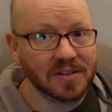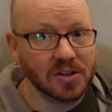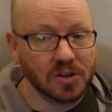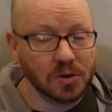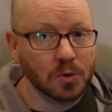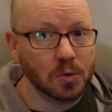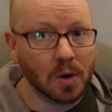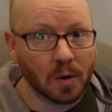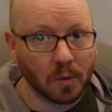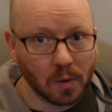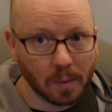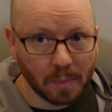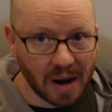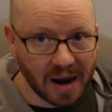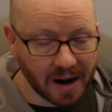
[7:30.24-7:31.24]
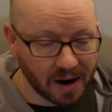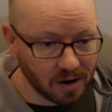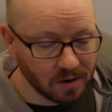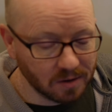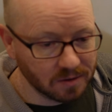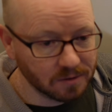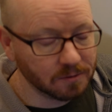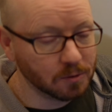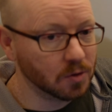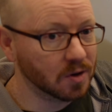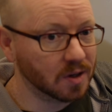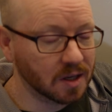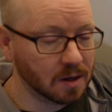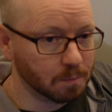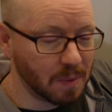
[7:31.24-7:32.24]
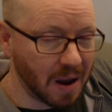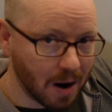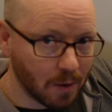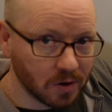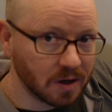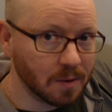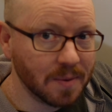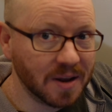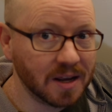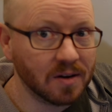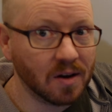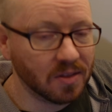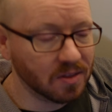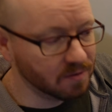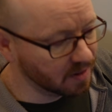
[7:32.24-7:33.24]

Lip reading: to do a repair for the power command on the